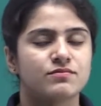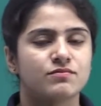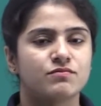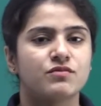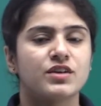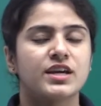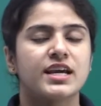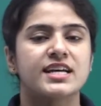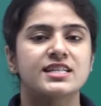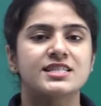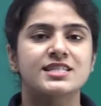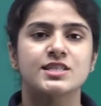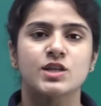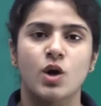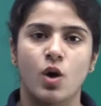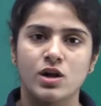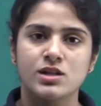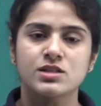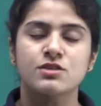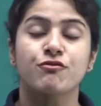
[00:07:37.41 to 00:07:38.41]
we get
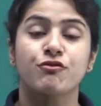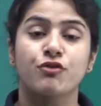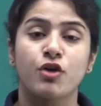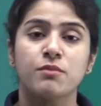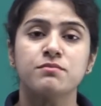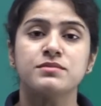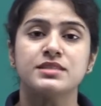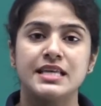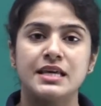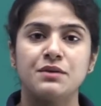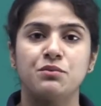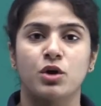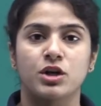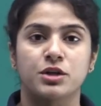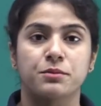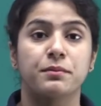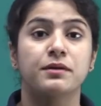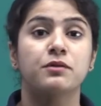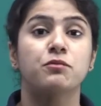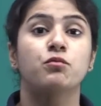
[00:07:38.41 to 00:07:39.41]
salt from
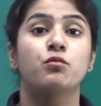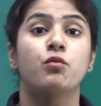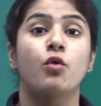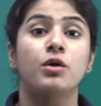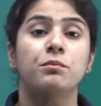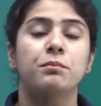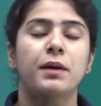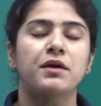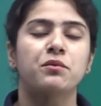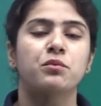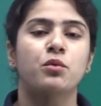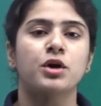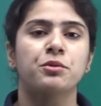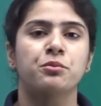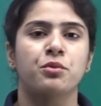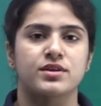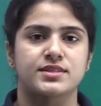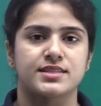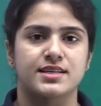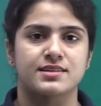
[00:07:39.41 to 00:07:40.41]
seawater, but what, by
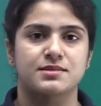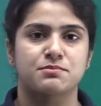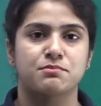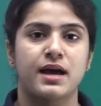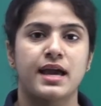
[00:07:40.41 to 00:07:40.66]
what process?